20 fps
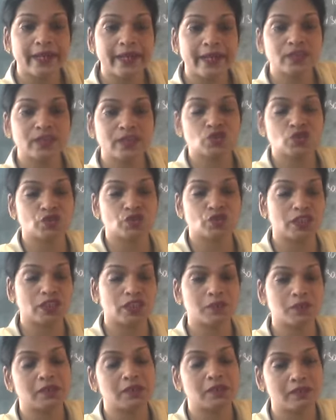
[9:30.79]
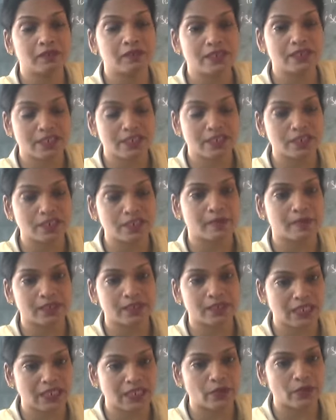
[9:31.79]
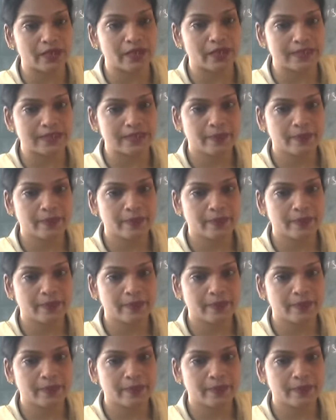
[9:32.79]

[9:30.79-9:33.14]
exchanged between system and the surrounding.